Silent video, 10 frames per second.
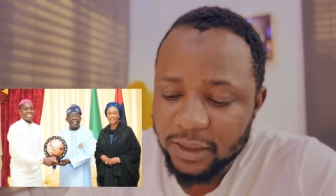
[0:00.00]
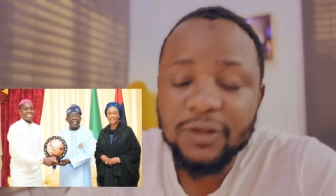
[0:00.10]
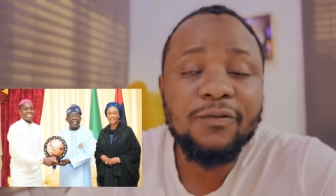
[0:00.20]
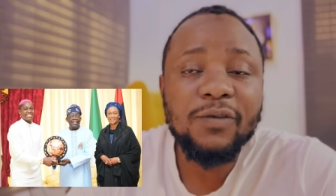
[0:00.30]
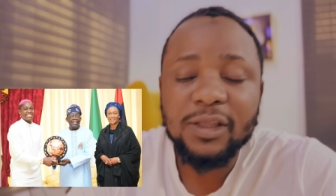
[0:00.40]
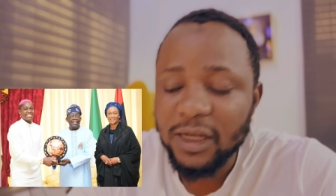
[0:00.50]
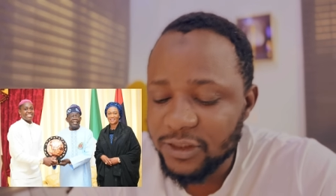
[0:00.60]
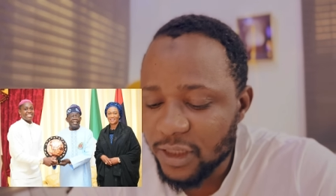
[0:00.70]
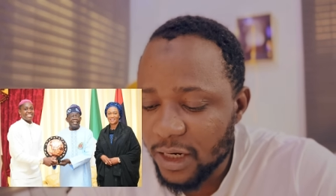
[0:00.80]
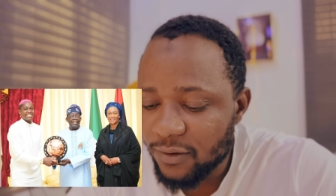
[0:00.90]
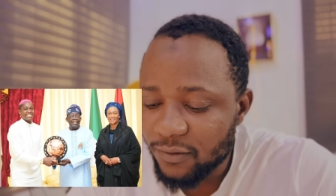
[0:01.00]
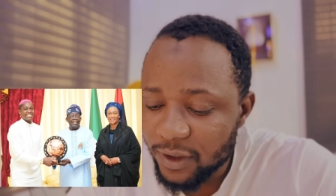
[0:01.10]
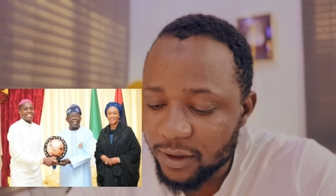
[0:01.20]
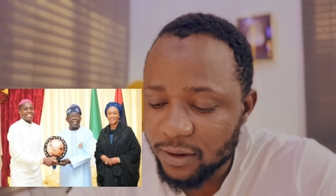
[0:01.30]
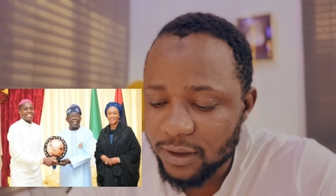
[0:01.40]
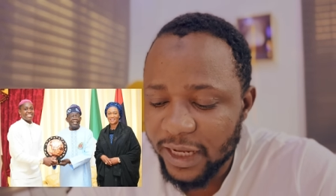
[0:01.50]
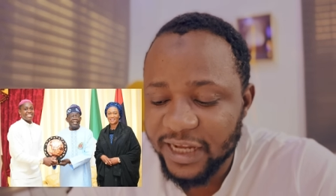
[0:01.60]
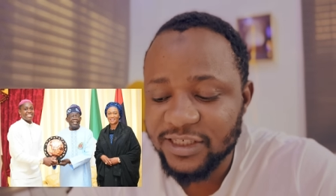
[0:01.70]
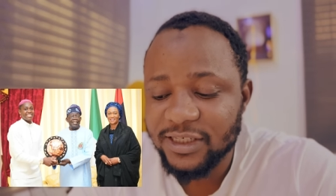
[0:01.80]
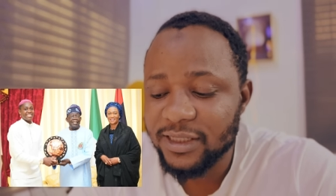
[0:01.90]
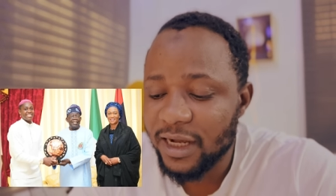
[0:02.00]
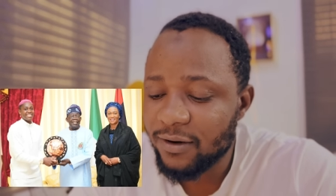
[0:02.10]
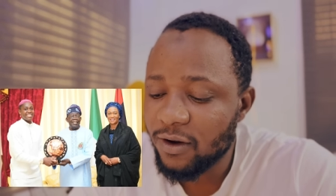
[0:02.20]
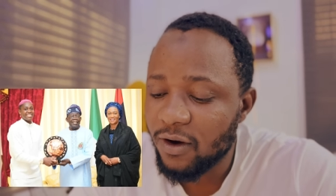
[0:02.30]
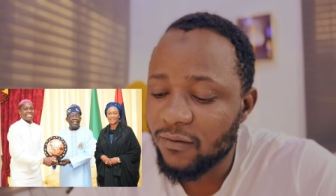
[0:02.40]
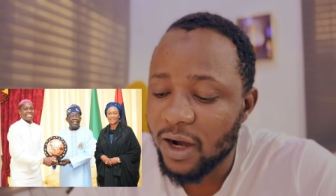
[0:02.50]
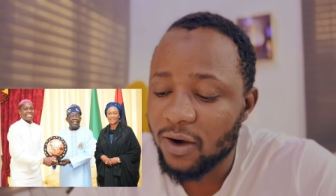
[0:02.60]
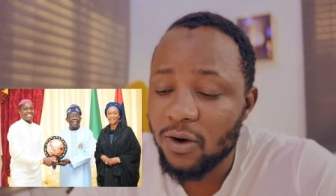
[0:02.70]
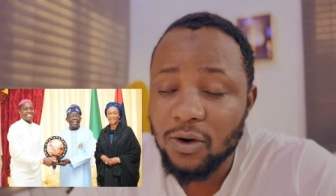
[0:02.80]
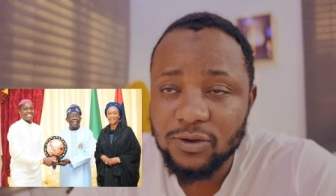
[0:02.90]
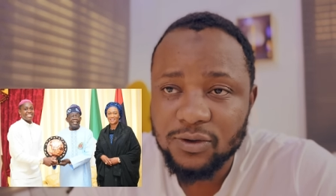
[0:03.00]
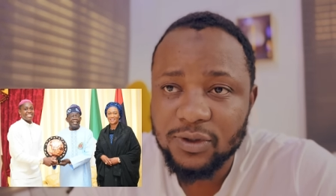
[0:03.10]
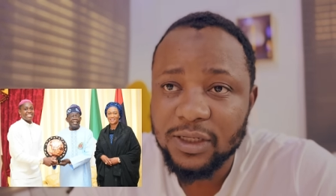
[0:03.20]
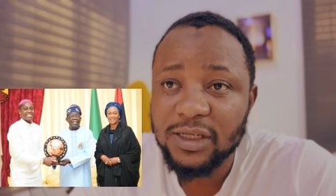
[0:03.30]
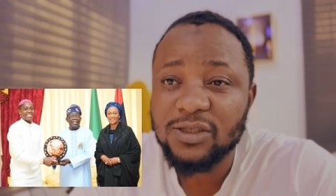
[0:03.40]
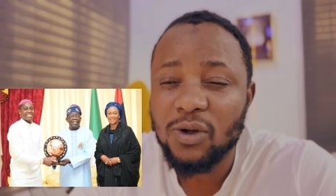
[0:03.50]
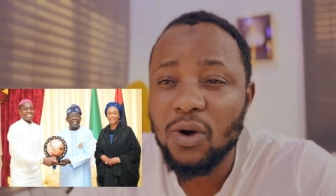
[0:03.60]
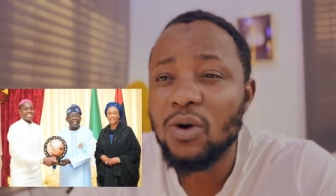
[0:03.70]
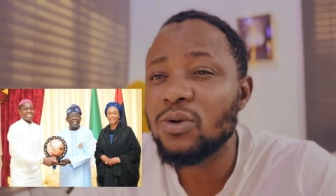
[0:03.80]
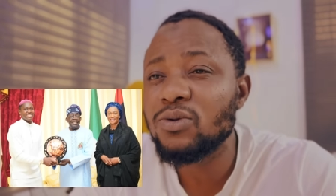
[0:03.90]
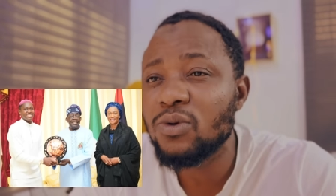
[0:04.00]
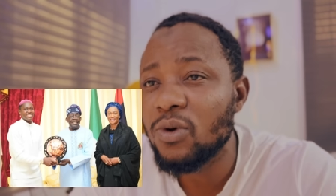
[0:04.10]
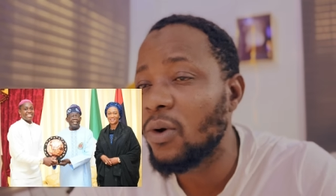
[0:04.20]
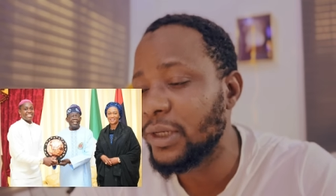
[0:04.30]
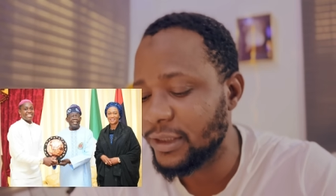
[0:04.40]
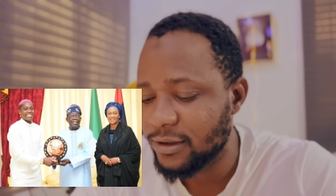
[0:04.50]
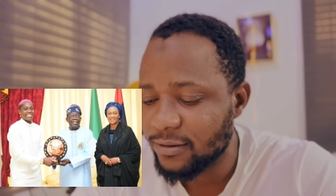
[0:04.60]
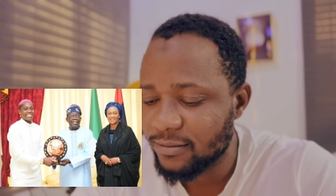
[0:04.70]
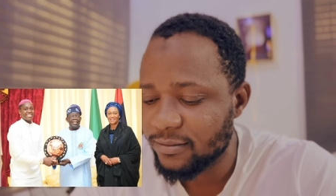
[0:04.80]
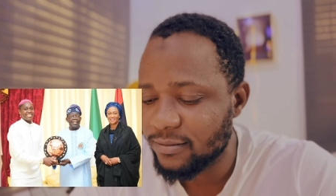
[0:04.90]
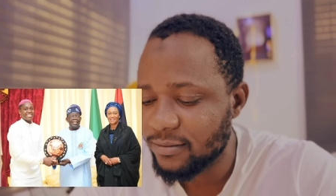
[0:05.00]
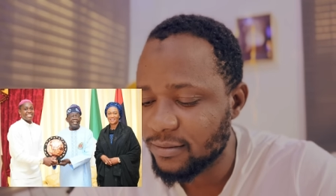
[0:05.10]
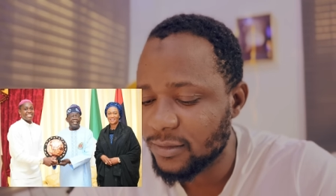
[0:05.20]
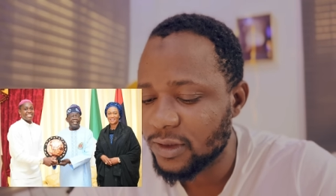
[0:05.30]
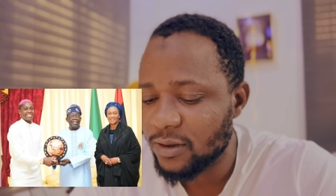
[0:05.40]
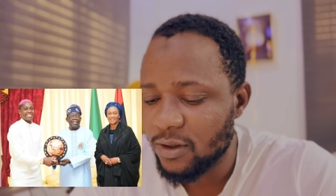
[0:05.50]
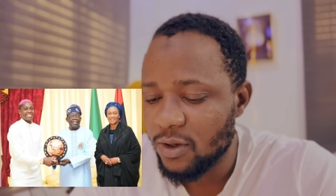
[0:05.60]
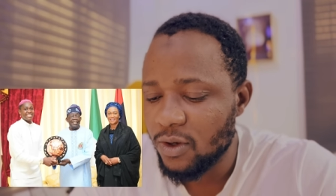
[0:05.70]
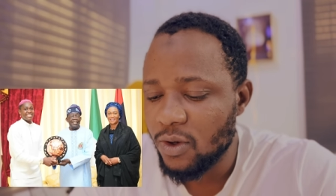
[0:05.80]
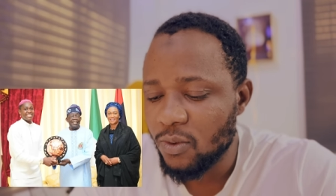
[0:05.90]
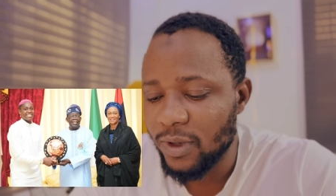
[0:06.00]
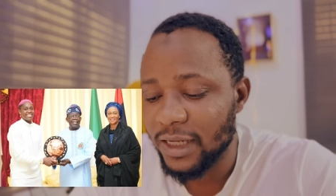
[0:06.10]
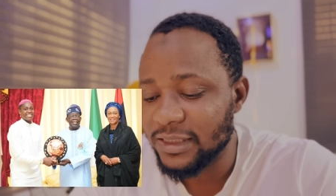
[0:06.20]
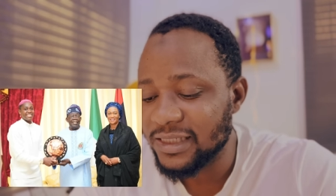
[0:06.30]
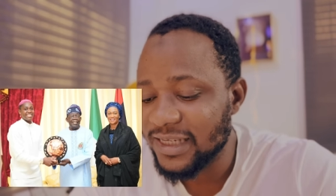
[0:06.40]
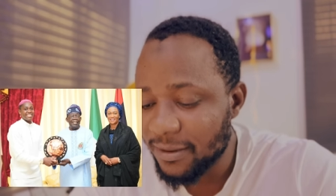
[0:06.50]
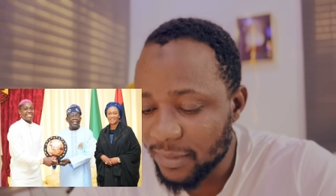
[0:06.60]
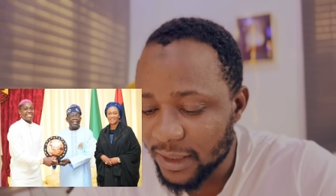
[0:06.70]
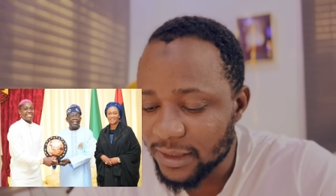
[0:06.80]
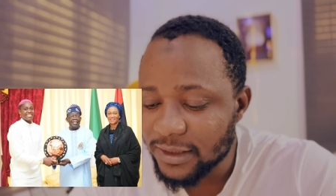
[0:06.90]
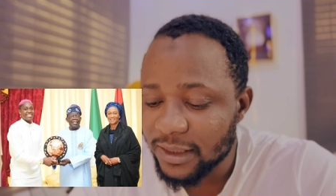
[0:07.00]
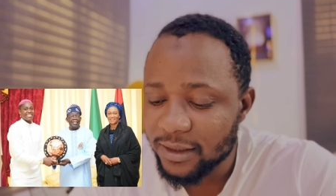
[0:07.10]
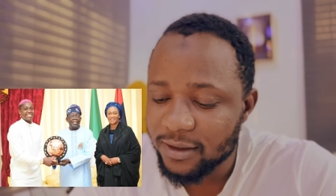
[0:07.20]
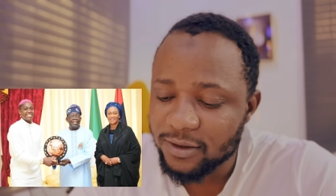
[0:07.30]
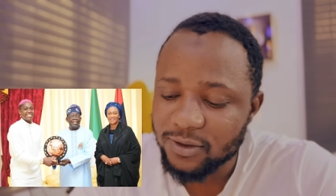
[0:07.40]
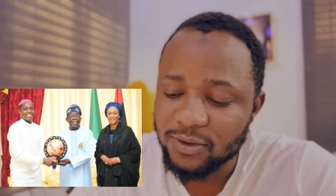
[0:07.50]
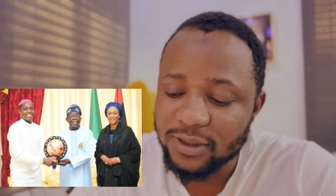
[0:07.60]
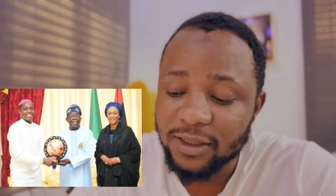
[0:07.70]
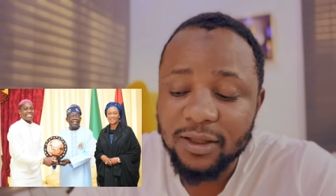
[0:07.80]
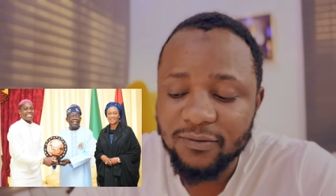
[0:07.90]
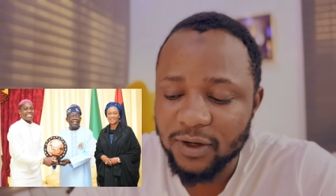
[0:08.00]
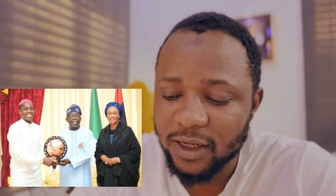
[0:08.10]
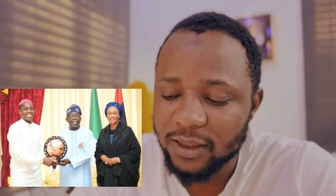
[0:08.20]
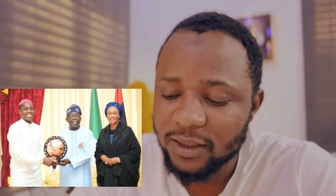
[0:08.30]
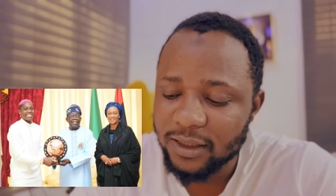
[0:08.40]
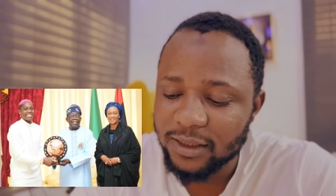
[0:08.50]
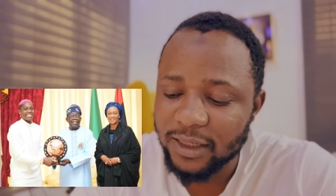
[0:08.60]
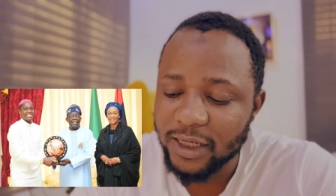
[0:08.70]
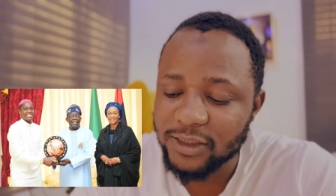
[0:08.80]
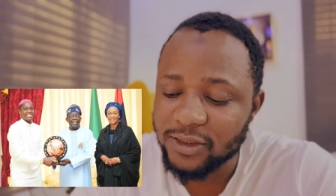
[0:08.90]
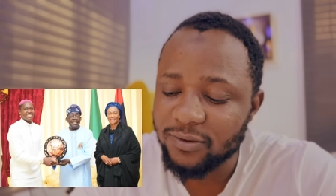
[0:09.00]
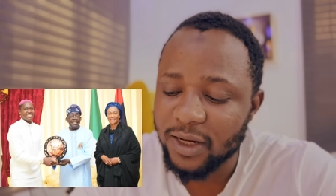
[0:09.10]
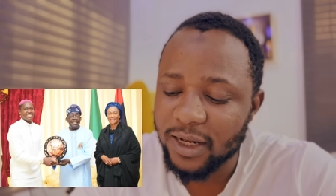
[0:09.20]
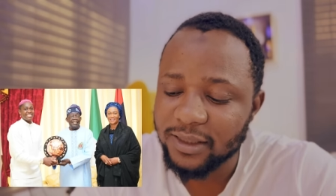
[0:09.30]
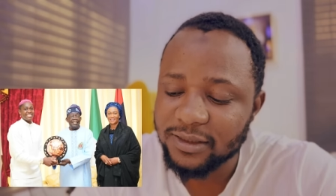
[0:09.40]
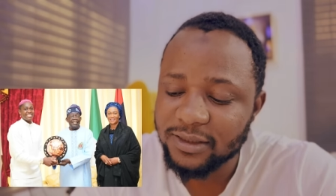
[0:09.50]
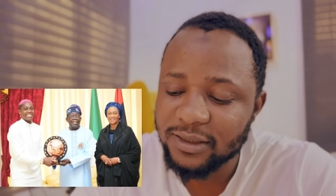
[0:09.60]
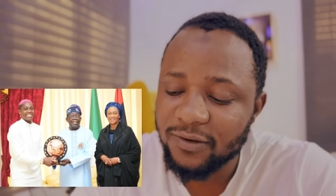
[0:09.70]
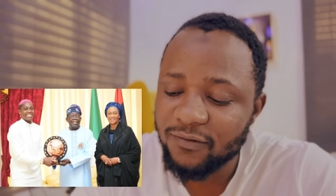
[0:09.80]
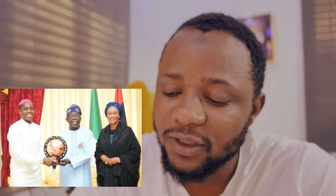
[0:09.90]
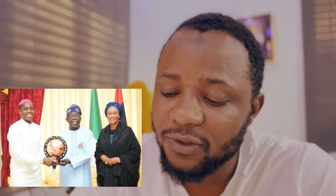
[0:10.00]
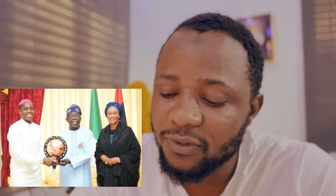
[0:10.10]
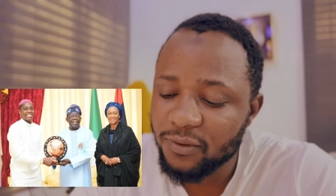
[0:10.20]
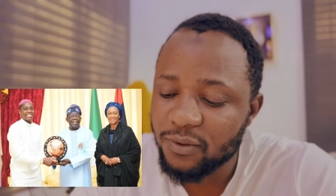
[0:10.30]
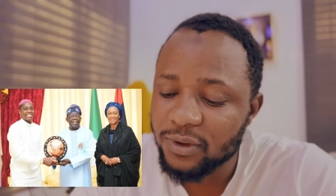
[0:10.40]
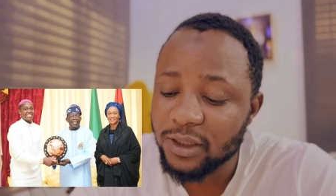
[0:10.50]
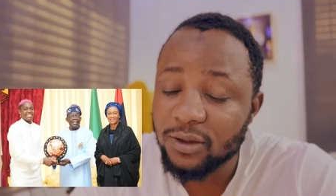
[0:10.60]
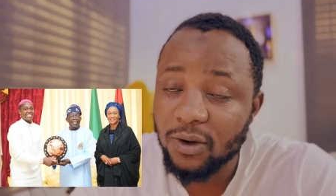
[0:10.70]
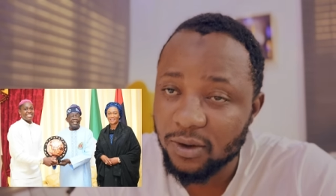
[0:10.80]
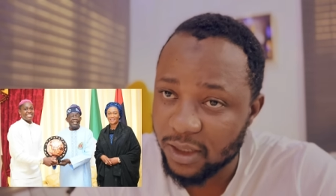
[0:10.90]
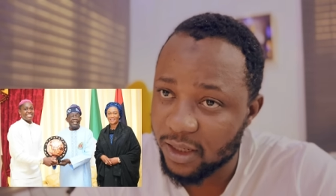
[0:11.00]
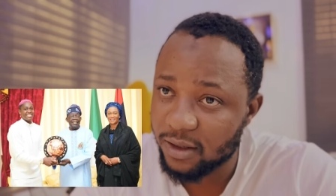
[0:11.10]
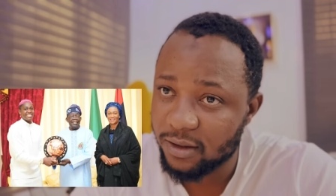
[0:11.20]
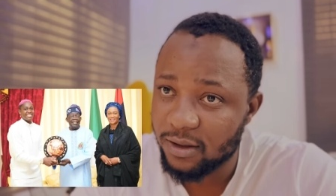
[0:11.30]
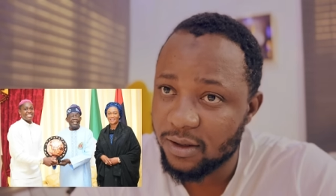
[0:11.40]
the financial real engineering of our country is ongoing. We are determined to deliver Nigeria safely through the tunnel